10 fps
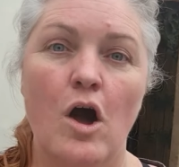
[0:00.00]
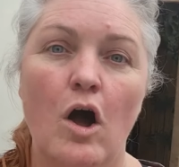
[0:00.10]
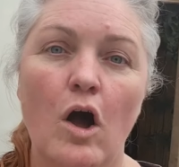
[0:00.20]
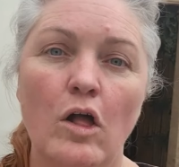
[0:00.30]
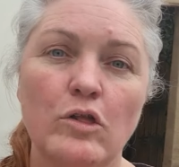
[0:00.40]

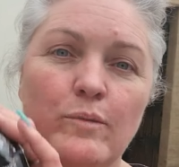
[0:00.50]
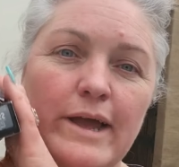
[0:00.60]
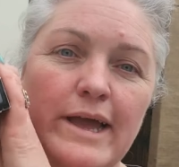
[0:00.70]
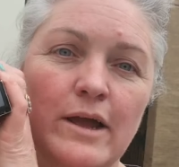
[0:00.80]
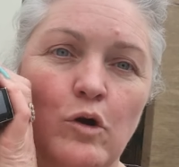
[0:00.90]
all the
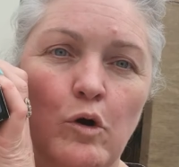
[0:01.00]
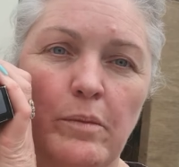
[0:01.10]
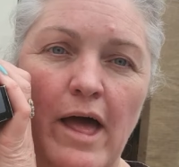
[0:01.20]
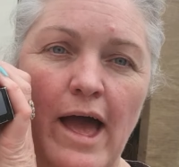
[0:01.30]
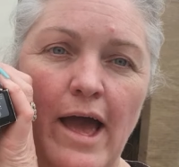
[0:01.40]
way up
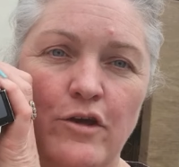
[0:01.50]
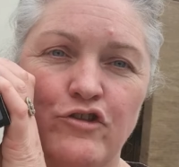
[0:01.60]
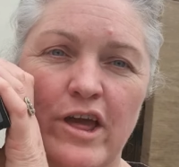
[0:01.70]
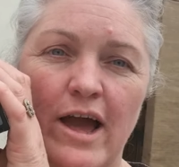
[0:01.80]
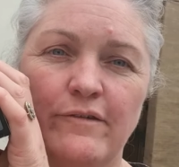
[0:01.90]
the hair
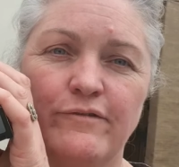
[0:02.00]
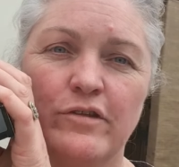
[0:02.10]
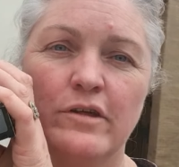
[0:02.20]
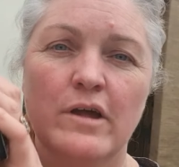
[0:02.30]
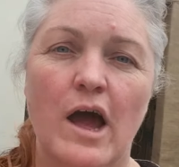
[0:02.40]

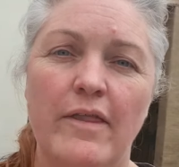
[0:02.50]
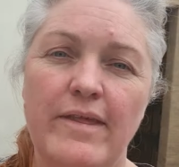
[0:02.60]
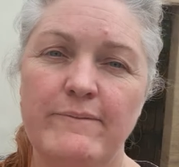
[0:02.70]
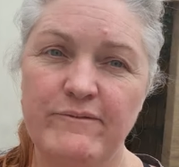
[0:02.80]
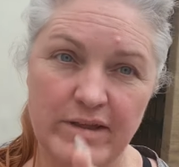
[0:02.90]
shaft and
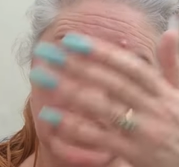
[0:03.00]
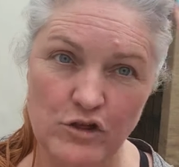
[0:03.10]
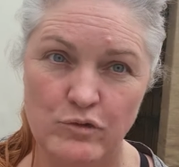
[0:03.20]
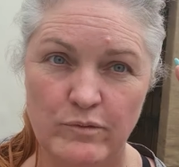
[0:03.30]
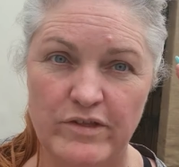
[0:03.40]
then
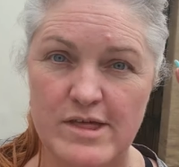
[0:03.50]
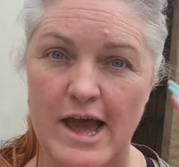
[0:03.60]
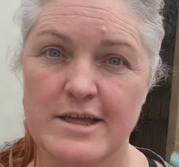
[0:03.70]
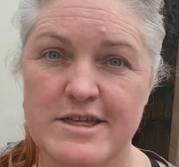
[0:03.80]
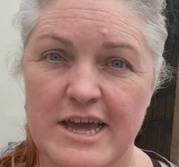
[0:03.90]
finish with the
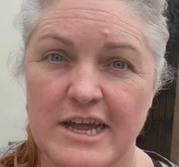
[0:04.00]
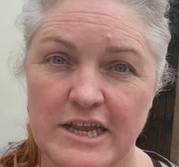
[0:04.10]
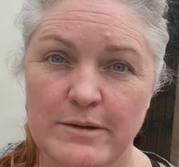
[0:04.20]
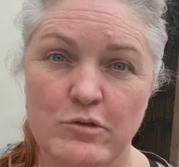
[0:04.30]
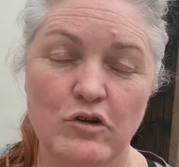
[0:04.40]

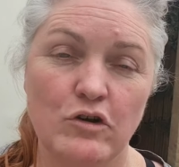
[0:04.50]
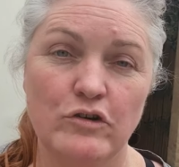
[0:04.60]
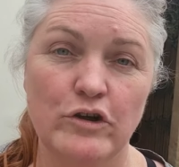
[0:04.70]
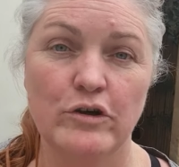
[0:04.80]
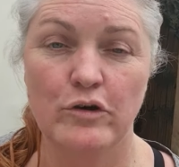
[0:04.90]
titanium
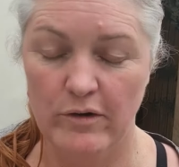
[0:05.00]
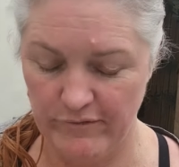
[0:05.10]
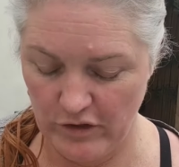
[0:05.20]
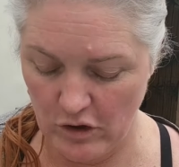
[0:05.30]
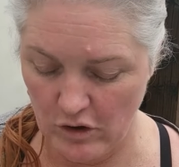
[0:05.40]
toner
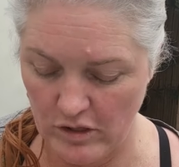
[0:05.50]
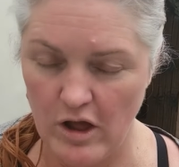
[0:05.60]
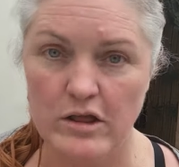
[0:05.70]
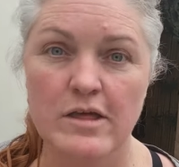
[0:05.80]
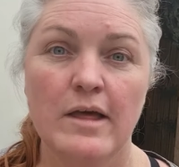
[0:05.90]
over the whole
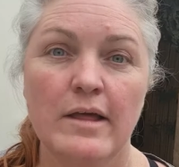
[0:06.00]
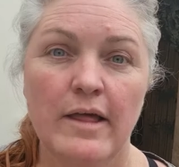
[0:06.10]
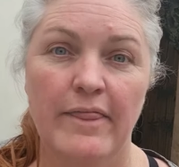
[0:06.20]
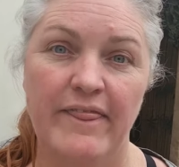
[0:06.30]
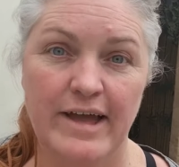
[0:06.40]
lot
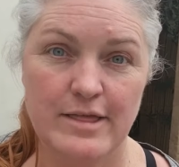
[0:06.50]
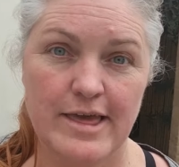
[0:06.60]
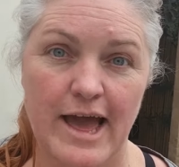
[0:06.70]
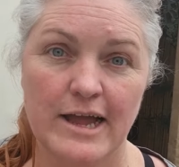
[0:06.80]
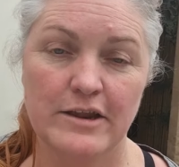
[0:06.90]
that's
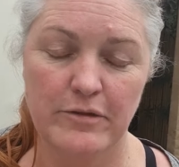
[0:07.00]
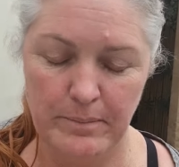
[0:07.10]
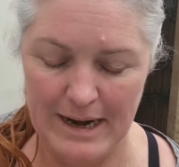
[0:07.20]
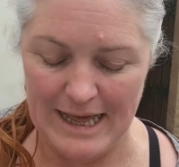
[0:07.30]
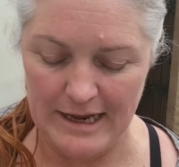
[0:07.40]
kind of the
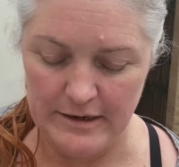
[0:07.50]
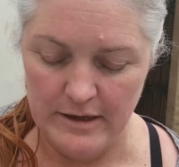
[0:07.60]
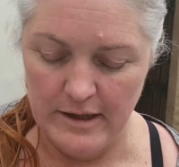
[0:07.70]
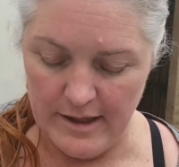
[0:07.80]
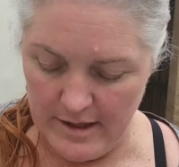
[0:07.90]
plan.
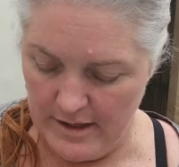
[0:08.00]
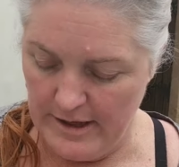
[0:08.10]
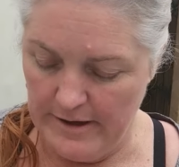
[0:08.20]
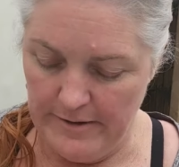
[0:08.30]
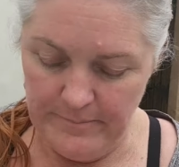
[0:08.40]

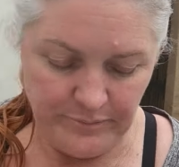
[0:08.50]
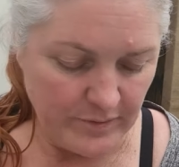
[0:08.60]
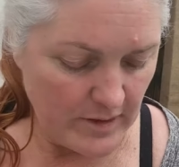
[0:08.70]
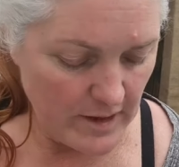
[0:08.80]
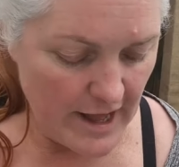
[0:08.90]
Um,
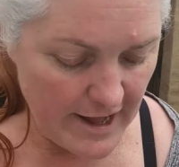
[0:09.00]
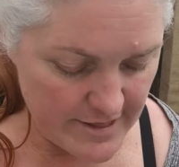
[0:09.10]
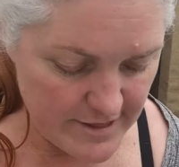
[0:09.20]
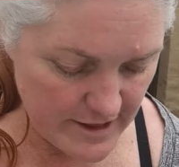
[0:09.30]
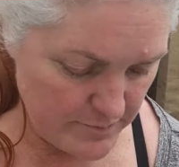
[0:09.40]
I
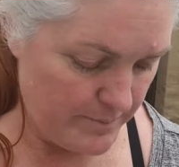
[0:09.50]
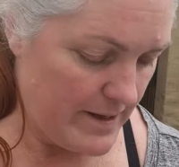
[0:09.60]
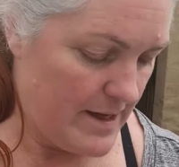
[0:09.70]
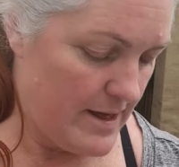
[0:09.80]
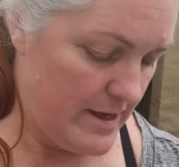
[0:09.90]
did
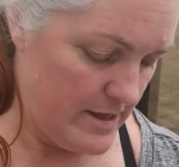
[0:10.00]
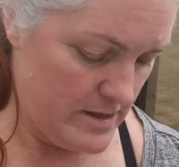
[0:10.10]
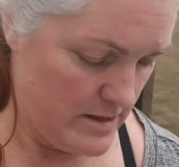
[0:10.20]
buy